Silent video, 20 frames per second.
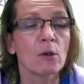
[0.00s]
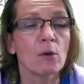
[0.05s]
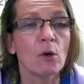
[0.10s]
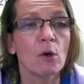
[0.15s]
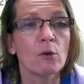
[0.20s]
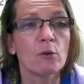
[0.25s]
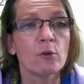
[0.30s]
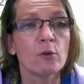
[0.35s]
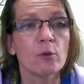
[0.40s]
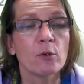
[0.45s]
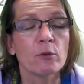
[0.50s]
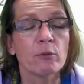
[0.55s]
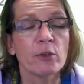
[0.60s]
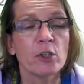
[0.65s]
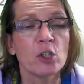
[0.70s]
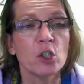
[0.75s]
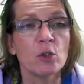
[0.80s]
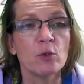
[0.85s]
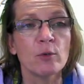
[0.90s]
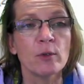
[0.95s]
Then you
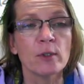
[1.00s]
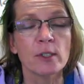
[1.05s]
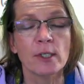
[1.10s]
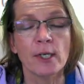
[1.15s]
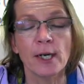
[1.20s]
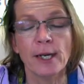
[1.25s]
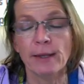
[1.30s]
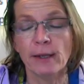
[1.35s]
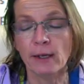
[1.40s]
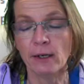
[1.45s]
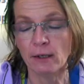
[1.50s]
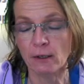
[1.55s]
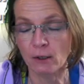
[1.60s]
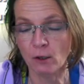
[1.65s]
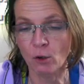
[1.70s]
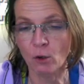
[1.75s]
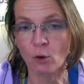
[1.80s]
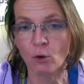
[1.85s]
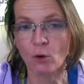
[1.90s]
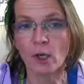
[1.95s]
go to switch user
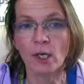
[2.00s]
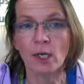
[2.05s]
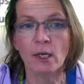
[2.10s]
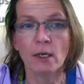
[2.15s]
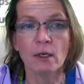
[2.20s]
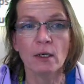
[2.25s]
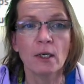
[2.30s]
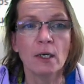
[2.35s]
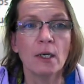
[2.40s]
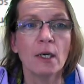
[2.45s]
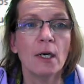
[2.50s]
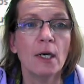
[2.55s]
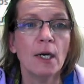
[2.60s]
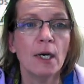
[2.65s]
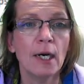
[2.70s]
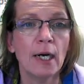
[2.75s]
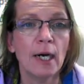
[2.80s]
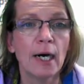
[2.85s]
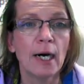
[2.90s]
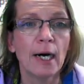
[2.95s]
and then log in
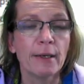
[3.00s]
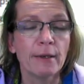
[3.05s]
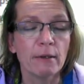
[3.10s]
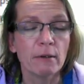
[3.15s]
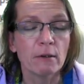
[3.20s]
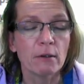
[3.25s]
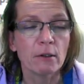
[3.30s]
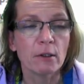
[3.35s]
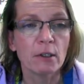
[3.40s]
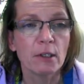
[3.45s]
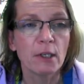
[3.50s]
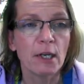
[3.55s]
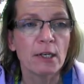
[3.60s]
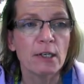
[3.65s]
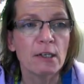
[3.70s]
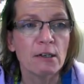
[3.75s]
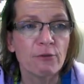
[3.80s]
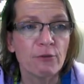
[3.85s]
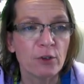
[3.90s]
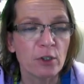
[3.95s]

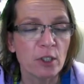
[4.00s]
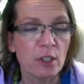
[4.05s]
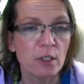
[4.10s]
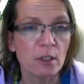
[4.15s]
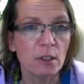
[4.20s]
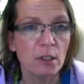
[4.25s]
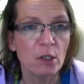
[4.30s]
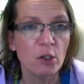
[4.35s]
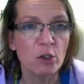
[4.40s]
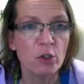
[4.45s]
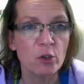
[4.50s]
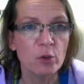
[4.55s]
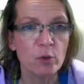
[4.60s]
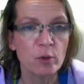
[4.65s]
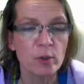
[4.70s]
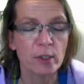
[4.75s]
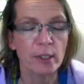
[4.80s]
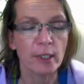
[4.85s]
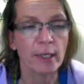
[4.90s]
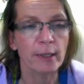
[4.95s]
under a
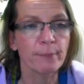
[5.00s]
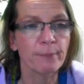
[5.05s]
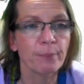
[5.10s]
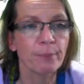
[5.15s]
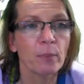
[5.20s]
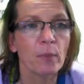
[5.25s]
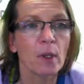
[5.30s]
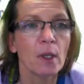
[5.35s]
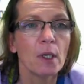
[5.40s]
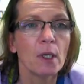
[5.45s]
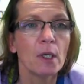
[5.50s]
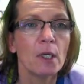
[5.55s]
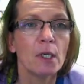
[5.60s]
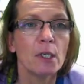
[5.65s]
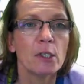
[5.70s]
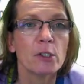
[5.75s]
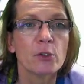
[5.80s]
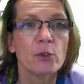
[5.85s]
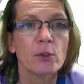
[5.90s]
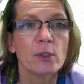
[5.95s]
different username.
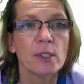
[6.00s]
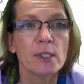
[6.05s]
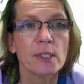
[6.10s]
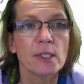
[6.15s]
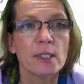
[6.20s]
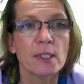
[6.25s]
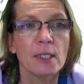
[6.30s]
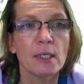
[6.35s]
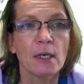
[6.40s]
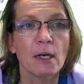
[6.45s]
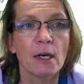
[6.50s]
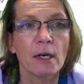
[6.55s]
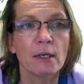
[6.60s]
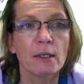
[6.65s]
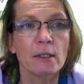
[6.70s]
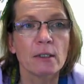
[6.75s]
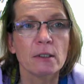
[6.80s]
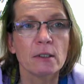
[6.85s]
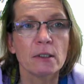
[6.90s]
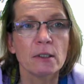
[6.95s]
So this
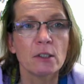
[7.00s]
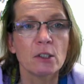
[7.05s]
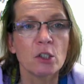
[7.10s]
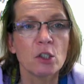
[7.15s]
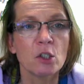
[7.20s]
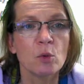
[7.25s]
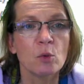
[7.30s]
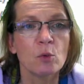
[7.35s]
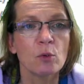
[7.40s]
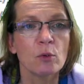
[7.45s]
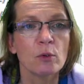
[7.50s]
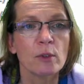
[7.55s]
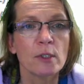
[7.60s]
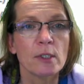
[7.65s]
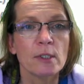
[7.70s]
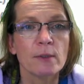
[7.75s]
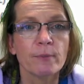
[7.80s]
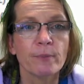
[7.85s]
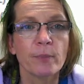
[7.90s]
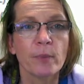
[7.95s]
is here under
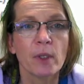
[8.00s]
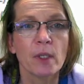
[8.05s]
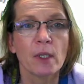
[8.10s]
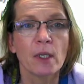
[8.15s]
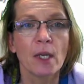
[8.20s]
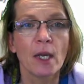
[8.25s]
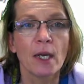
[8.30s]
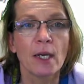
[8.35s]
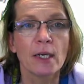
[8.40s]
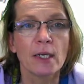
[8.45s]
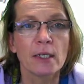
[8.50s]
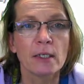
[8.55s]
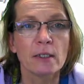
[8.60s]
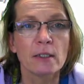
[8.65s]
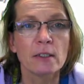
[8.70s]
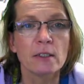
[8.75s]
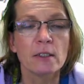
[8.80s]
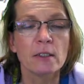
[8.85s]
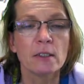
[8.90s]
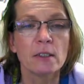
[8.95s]
Tools
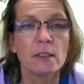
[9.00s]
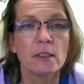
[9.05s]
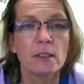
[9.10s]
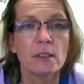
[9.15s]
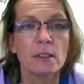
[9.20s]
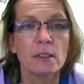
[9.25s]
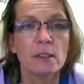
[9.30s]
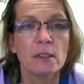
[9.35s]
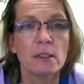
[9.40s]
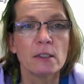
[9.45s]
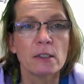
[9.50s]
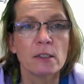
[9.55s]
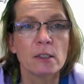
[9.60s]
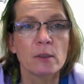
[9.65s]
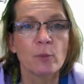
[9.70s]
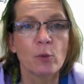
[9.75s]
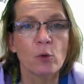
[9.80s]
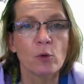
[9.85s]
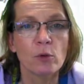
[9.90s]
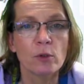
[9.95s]
and
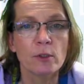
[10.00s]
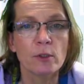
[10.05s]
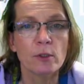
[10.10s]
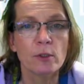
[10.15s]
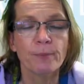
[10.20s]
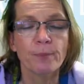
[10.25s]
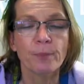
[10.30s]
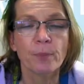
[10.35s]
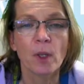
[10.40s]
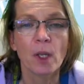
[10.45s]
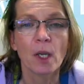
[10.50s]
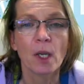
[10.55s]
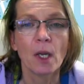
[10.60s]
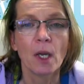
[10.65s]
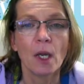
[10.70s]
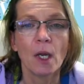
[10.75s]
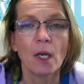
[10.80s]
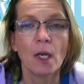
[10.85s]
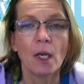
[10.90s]
Support.